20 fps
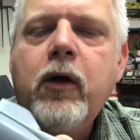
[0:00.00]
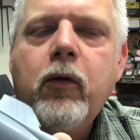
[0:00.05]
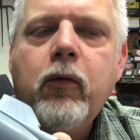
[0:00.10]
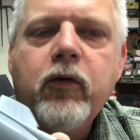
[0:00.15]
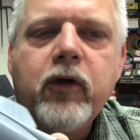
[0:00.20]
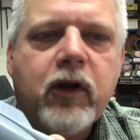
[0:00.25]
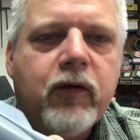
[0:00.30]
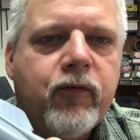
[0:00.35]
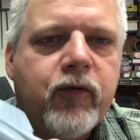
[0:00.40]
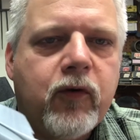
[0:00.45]

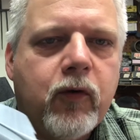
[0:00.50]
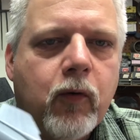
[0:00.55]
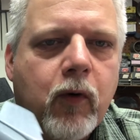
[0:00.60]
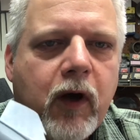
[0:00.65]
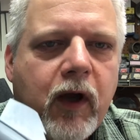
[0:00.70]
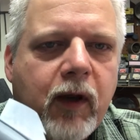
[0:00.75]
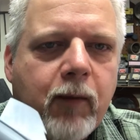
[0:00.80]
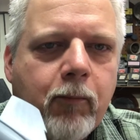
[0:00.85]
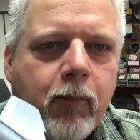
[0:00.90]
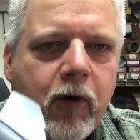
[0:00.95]
will give you
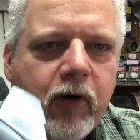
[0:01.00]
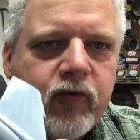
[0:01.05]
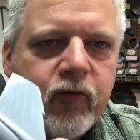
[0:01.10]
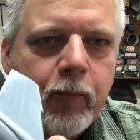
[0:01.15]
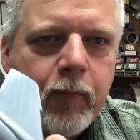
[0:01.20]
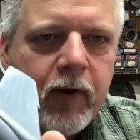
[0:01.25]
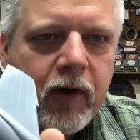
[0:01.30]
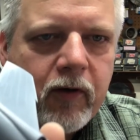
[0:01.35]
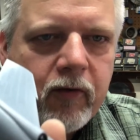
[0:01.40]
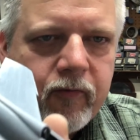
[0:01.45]
a
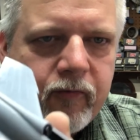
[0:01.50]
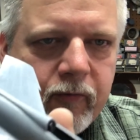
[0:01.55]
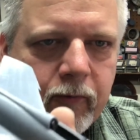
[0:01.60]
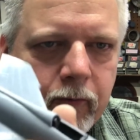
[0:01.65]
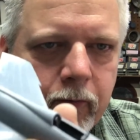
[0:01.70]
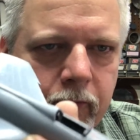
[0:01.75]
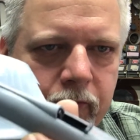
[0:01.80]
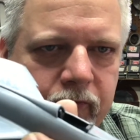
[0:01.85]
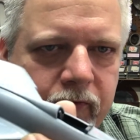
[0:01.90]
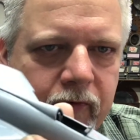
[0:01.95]
much better
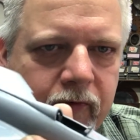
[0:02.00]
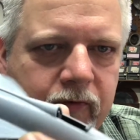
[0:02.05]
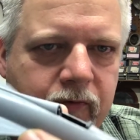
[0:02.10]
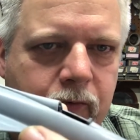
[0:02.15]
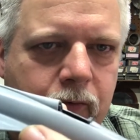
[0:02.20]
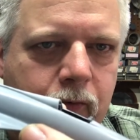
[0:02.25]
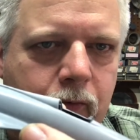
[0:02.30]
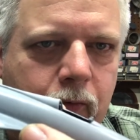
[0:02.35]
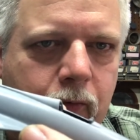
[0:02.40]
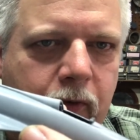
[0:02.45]
solution
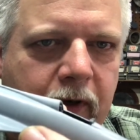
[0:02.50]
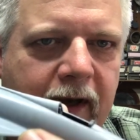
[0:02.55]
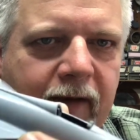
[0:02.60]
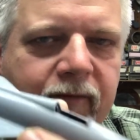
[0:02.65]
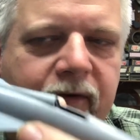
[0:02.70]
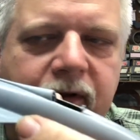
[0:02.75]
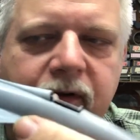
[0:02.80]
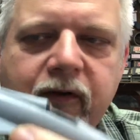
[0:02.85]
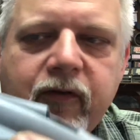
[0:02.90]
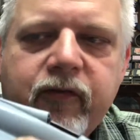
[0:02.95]
to
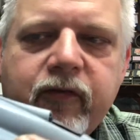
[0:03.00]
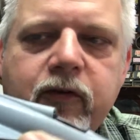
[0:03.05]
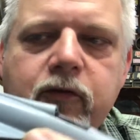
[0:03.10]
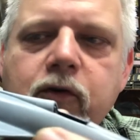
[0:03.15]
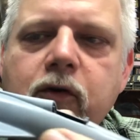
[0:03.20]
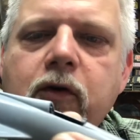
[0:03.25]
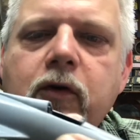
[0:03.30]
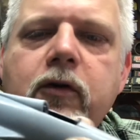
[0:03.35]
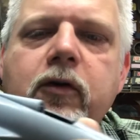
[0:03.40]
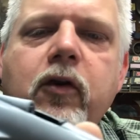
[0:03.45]
having this in
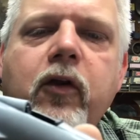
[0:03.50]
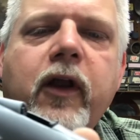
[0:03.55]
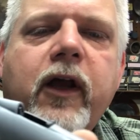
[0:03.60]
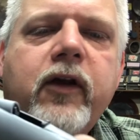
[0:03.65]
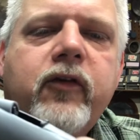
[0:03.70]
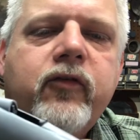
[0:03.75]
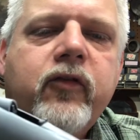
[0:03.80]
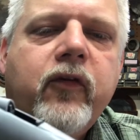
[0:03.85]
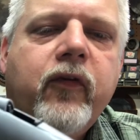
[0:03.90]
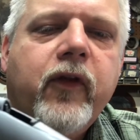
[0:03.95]
your
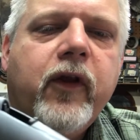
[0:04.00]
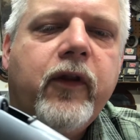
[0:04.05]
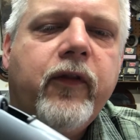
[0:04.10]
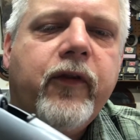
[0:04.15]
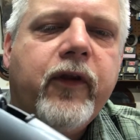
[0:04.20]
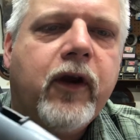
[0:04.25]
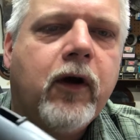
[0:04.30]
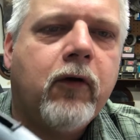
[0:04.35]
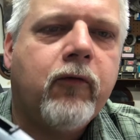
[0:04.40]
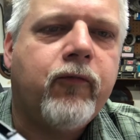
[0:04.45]
collection than
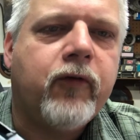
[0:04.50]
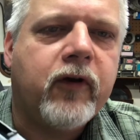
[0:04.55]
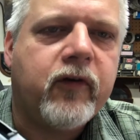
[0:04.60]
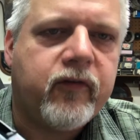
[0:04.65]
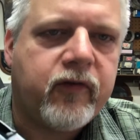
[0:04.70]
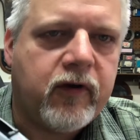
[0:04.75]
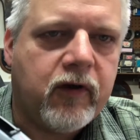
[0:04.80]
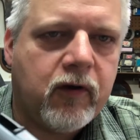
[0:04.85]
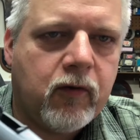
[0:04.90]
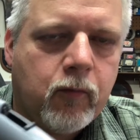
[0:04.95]
the
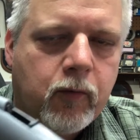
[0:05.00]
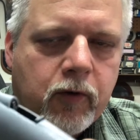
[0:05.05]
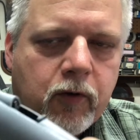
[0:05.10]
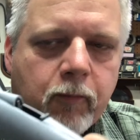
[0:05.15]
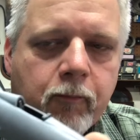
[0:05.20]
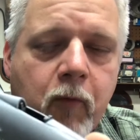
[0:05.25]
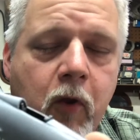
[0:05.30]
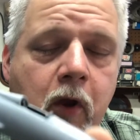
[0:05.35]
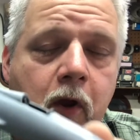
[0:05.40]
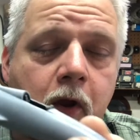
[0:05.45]
Airfix kit
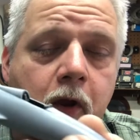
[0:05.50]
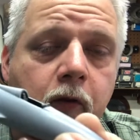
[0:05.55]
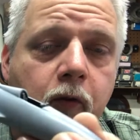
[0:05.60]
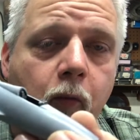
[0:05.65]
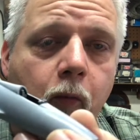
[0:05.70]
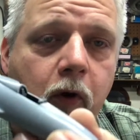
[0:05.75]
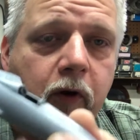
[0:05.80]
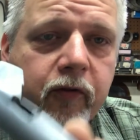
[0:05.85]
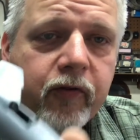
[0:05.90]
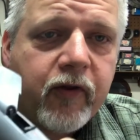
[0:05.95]
will.
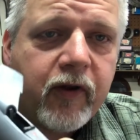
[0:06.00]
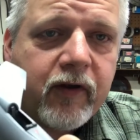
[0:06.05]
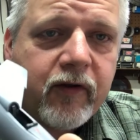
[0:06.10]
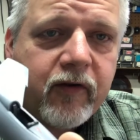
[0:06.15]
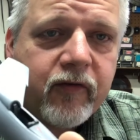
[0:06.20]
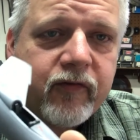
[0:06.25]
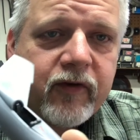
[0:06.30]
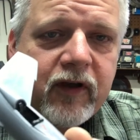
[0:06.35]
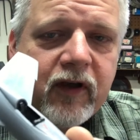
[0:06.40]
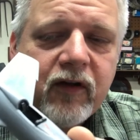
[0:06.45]
The one thing
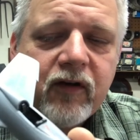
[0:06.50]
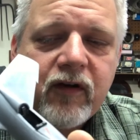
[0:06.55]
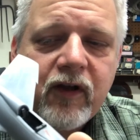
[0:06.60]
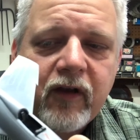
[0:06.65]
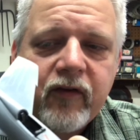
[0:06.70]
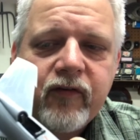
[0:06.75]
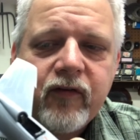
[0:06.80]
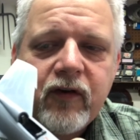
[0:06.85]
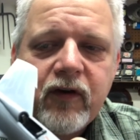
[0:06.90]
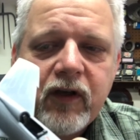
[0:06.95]
this kit
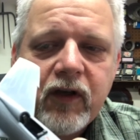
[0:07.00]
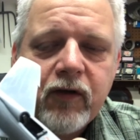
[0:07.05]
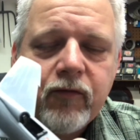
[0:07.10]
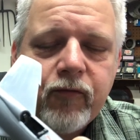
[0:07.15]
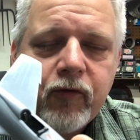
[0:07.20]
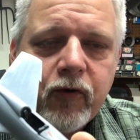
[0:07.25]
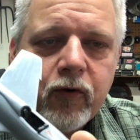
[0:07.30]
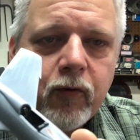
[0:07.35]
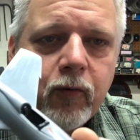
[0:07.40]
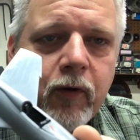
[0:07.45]
doesn't
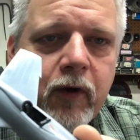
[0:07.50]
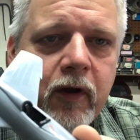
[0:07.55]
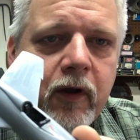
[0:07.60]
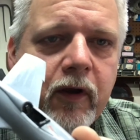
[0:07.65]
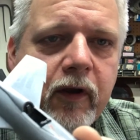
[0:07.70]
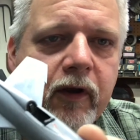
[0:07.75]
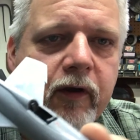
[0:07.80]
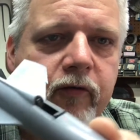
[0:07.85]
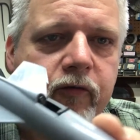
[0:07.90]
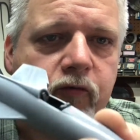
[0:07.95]
give you
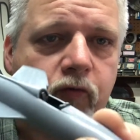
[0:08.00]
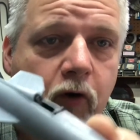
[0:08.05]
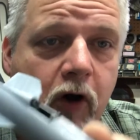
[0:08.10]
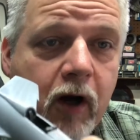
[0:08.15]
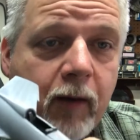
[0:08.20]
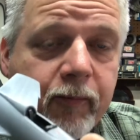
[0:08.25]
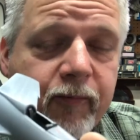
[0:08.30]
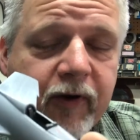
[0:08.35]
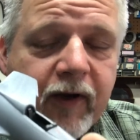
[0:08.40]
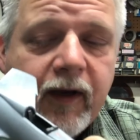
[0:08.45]
is
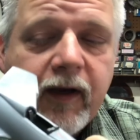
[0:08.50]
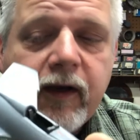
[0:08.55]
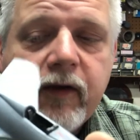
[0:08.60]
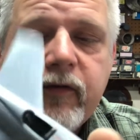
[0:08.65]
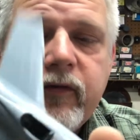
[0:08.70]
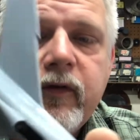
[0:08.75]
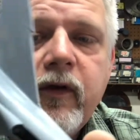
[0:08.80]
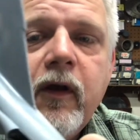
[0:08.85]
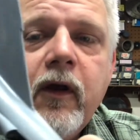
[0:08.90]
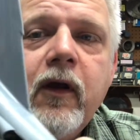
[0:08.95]
drop
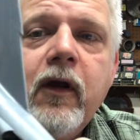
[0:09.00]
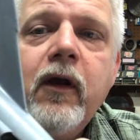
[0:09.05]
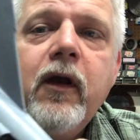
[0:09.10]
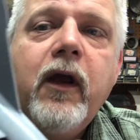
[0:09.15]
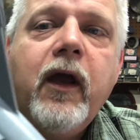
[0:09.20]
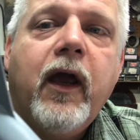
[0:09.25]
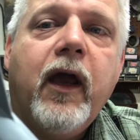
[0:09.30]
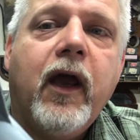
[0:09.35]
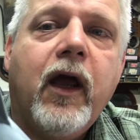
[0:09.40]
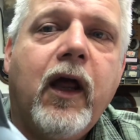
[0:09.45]
tanks,
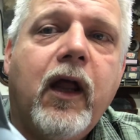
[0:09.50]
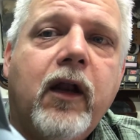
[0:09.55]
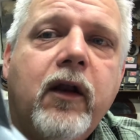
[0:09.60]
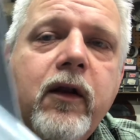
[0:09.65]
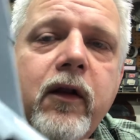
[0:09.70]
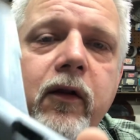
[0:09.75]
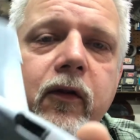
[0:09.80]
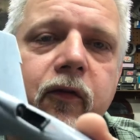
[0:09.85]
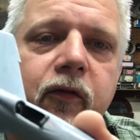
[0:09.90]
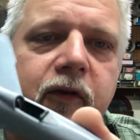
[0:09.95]

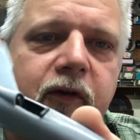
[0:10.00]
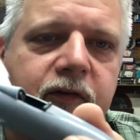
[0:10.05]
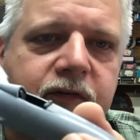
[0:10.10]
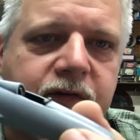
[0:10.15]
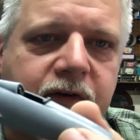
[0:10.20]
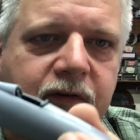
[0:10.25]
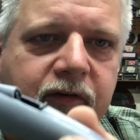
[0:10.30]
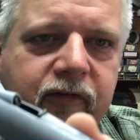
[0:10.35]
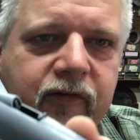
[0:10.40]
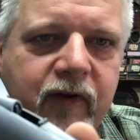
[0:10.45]
and
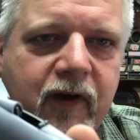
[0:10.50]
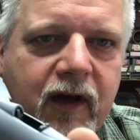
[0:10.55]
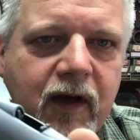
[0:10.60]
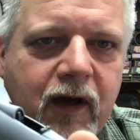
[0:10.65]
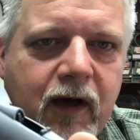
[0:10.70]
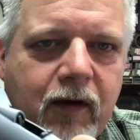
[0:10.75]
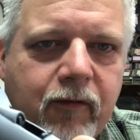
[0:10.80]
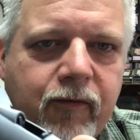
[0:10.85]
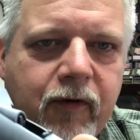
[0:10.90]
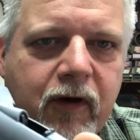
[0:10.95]
this is
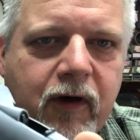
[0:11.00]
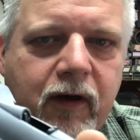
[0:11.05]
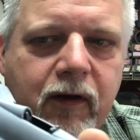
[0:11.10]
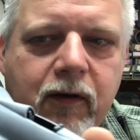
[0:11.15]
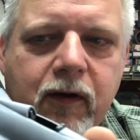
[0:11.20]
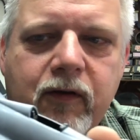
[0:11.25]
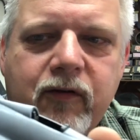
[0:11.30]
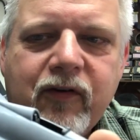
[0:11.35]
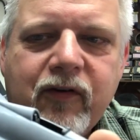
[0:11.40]
a very